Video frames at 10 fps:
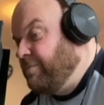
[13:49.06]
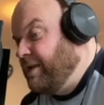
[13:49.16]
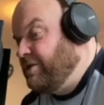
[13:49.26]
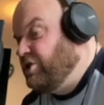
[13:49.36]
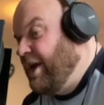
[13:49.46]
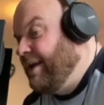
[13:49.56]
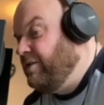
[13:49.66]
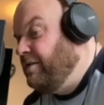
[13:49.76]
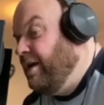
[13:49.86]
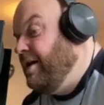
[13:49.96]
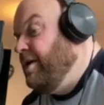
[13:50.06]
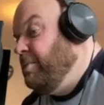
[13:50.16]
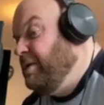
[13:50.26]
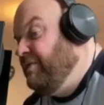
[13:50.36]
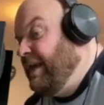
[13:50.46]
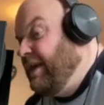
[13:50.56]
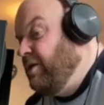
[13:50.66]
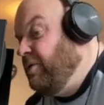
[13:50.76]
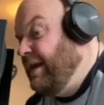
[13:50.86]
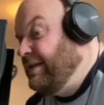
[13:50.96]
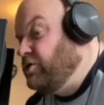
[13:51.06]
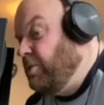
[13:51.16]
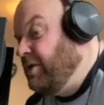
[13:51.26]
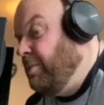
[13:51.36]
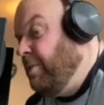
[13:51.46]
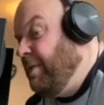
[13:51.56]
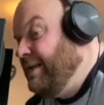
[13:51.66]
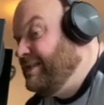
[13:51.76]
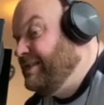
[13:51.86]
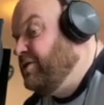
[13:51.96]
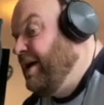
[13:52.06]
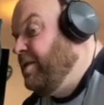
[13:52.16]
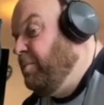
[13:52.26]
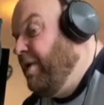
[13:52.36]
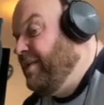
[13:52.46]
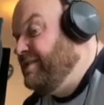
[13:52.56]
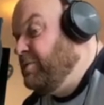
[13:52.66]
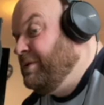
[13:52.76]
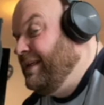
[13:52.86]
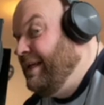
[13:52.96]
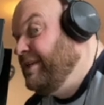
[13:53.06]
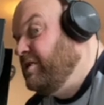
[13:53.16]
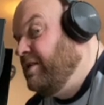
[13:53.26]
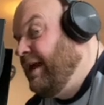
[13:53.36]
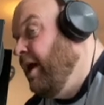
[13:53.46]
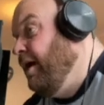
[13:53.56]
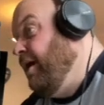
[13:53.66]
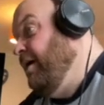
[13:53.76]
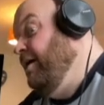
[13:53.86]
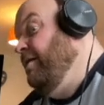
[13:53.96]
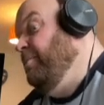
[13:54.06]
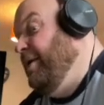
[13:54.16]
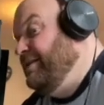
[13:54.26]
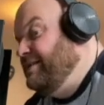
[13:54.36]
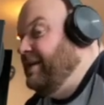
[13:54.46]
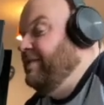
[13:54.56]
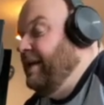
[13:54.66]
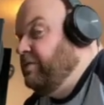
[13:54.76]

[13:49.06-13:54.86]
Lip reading: channel. Bit of EQ on it, chopped it up a bit, took out the breaths that we didn't need to the bits and the